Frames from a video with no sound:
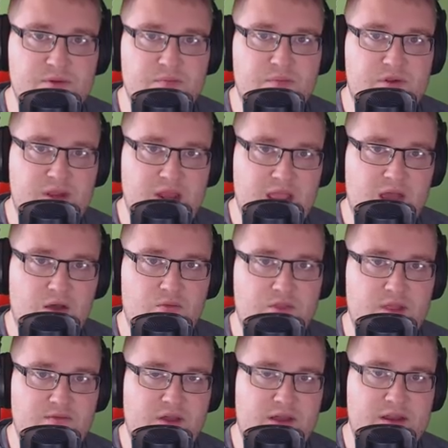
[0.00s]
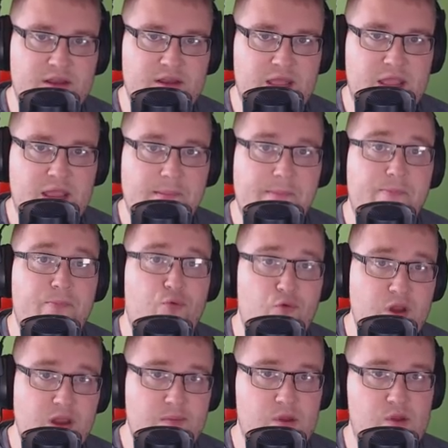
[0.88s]
but now they've added a
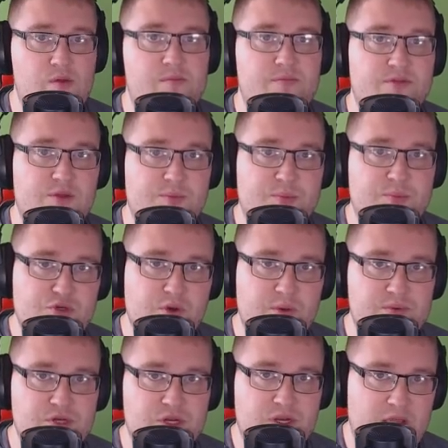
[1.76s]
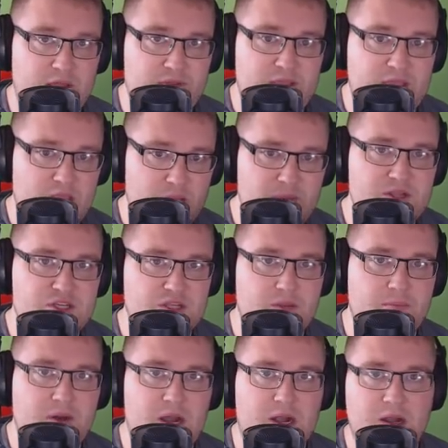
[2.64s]
premium subscription, and the image in
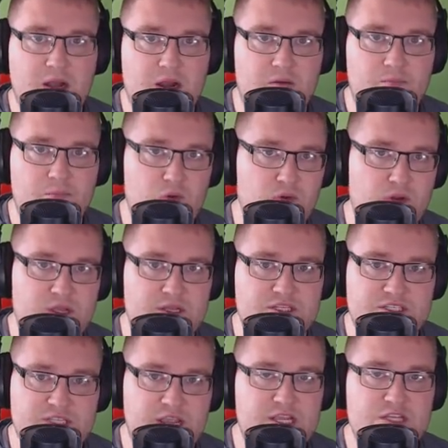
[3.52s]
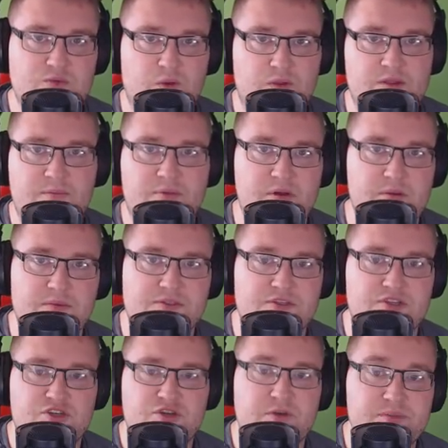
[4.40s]
the background more or less states what the premium
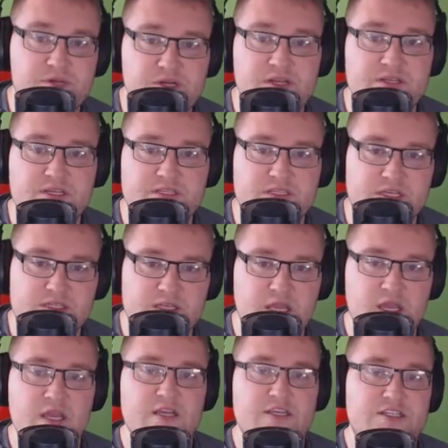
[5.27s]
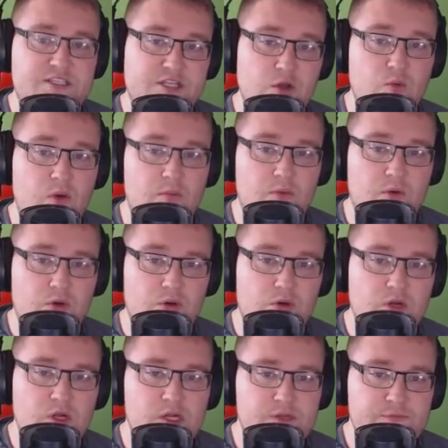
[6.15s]
subscription is. It says, still want
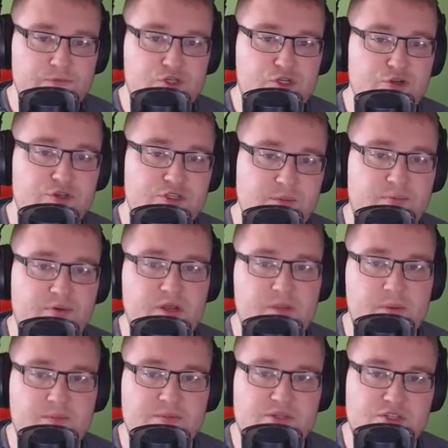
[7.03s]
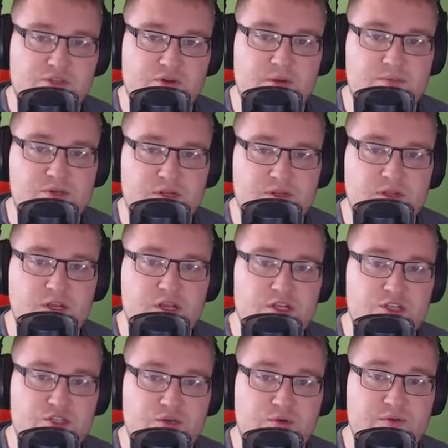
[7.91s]
more? Choose a premium subscription
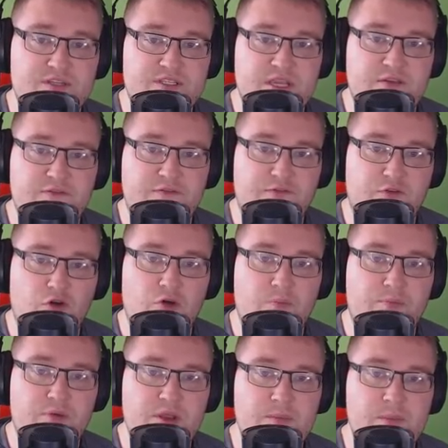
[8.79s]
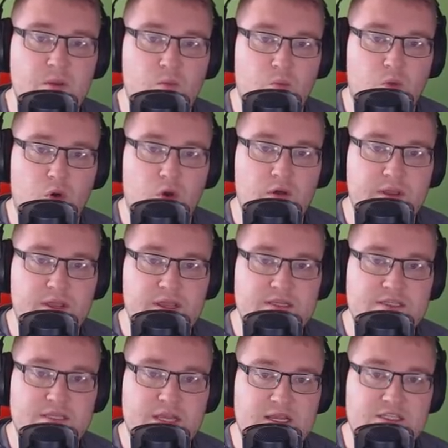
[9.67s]
to receive four premium war gear
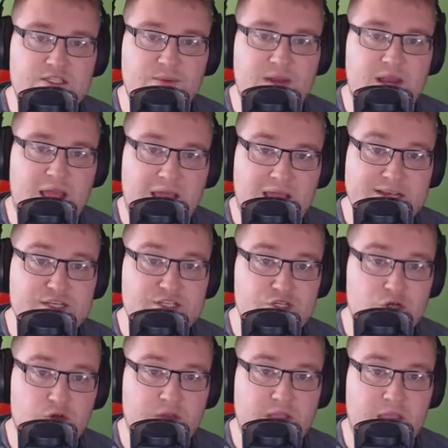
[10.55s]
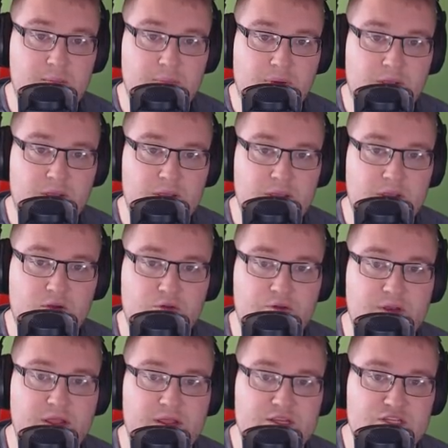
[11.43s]
sets to enhance your gameplay,
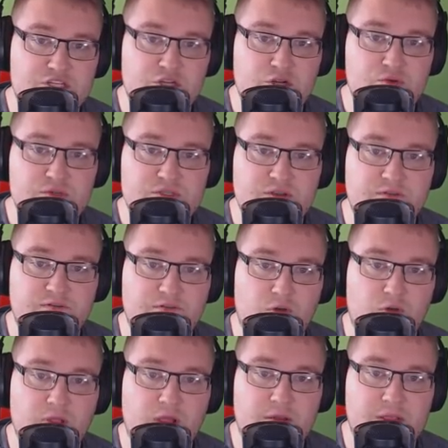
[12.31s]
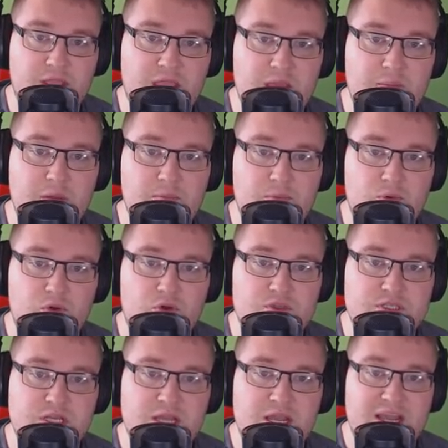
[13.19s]
including exclusive fold-out gaming
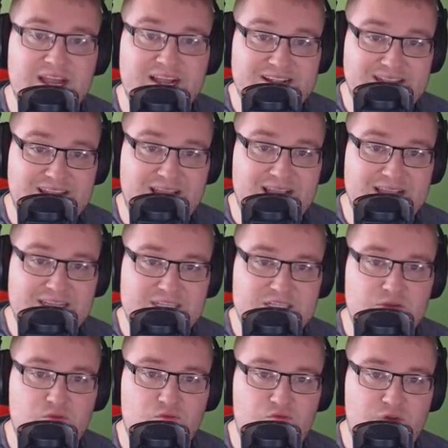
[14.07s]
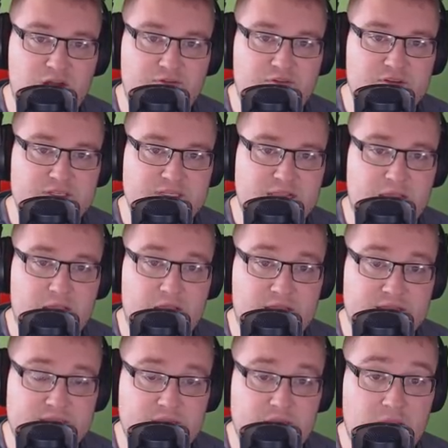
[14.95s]
boards, dice, reference
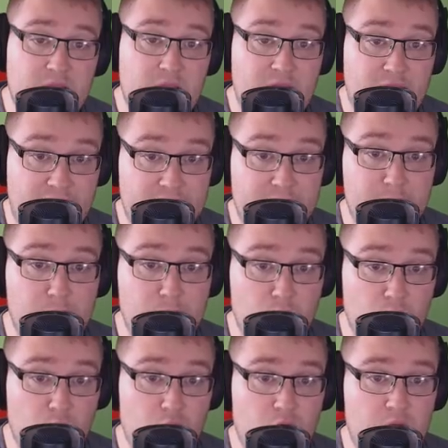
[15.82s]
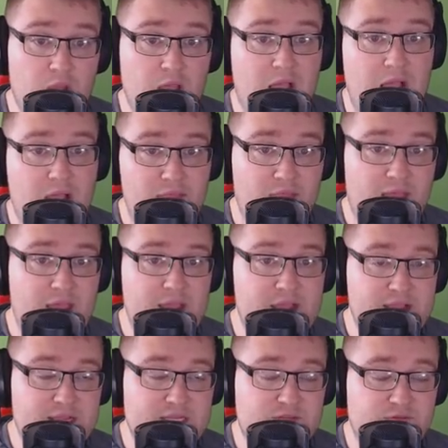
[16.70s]
cards, and more. And that
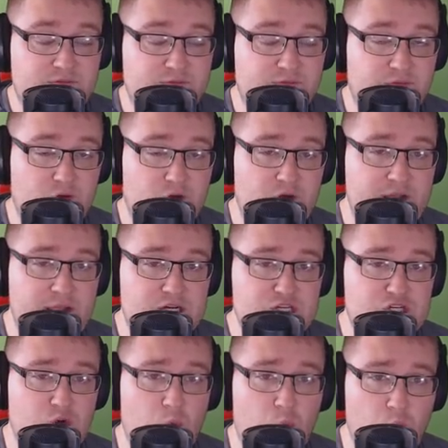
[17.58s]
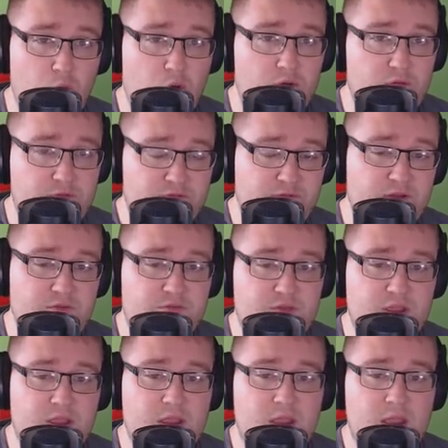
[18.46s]
is for an extra
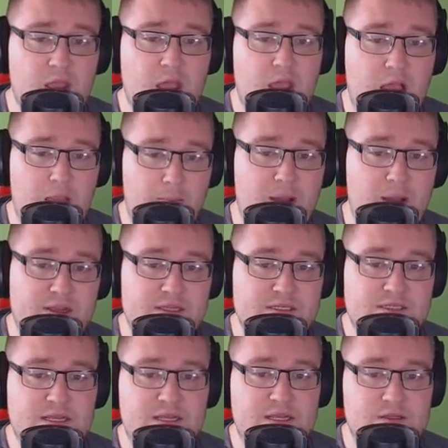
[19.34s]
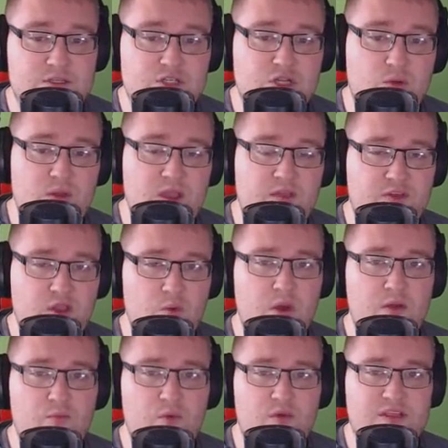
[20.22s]
150 a magazine. So if you
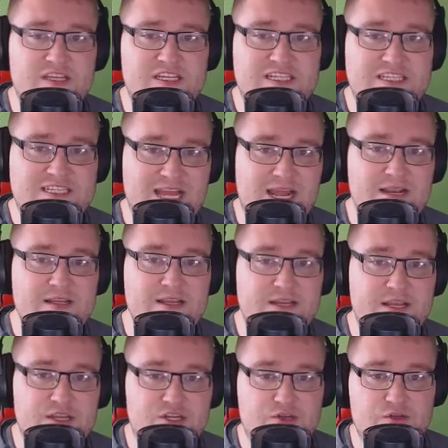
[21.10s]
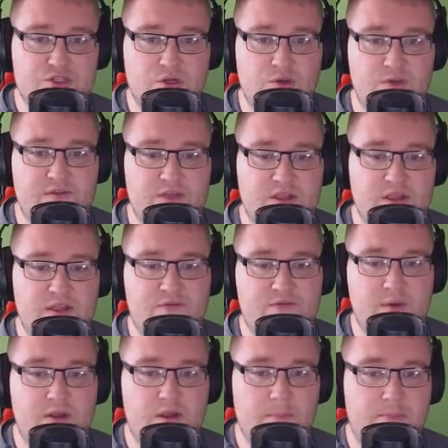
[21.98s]
went with a standard issue, so if you if
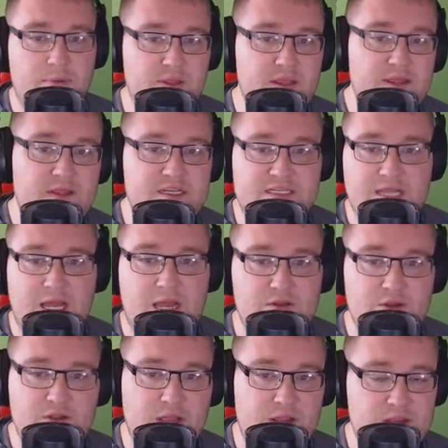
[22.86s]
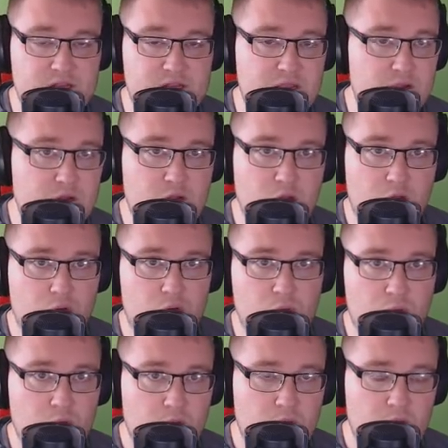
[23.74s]
you went completely standard and you didn't
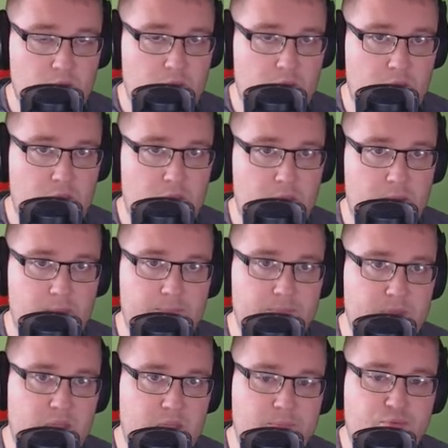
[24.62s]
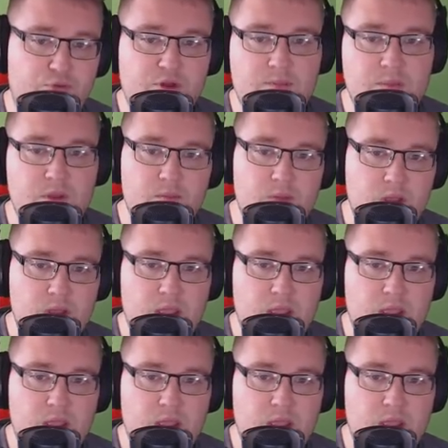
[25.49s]
go um, uh, premium,